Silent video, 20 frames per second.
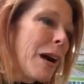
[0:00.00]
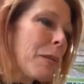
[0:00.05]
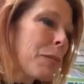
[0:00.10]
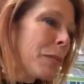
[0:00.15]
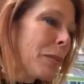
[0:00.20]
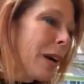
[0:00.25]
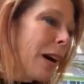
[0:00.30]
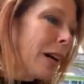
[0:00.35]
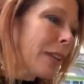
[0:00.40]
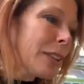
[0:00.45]

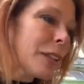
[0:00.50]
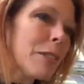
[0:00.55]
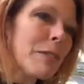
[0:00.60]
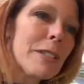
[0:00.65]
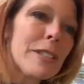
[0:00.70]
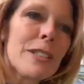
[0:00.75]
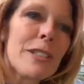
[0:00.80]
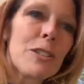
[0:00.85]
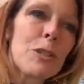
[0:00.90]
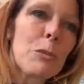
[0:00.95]
on their
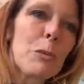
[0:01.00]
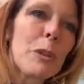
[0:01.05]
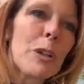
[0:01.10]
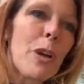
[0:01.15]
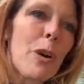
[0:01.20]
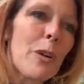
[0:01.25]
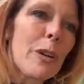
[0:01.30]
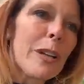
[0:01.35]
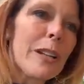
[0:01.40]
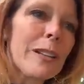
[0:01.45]
visit to
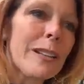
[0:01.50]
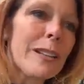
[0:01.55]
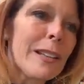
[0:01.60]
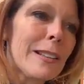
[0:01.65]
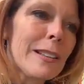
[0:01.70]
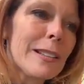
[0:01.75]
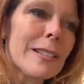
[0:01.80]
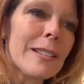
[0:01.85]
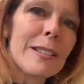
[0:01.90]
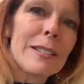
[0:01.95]
Winona, that
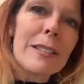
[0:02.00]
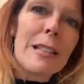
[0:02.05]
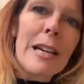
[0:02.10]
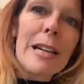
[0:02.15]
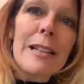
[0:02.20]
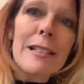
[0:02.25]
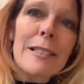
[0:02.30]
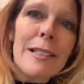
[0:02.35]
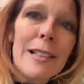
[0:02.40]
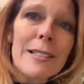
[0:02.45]
this is like
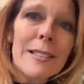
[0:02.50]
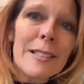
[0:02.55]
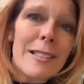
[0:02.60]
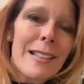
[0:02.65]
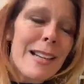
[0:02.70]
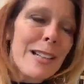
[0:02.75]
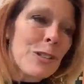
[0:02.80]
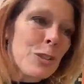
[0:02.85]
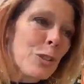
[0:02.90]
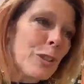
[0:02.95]
a
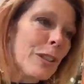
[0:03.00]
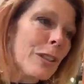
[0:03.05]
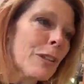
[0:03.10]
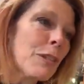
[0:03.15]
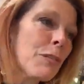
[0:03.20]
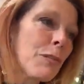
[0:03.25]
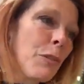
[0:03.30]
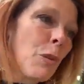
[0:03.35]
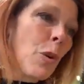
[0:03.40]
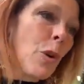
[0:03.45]
destination
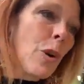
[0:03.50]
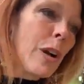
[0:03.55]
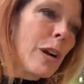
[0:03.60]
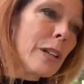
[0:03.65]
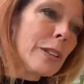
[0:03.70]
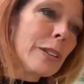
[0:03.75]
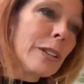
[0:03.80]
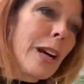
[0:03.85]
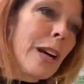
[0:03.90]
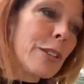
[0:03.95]
for
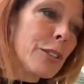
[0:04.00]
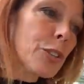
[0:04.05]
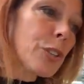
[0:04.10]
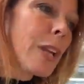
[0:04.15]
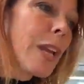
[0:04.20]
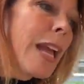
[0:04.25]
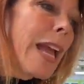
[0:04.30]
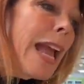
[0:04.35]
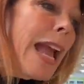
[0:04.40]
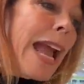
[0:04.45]
lunch.
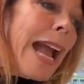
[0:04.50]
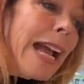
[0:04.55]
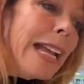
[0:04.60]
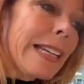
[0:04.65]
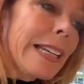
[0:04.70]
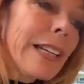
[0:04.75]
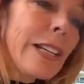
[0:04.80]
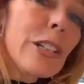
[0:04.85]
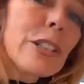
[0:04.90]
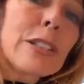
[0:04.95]
And
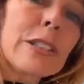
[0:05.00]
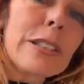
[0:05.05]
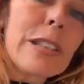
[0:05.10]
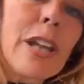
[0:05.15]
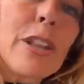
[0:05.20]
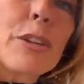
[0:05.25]
here's another